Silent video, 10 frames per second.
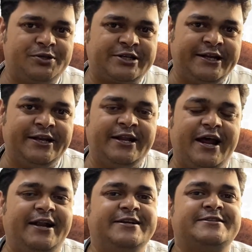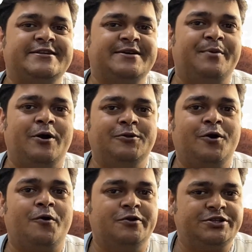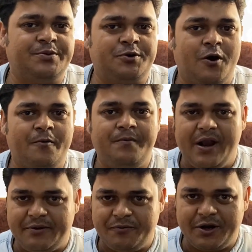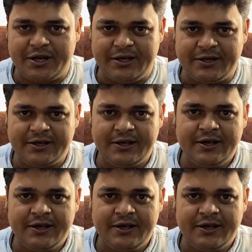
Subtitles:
screen and discuss about the concept of networking.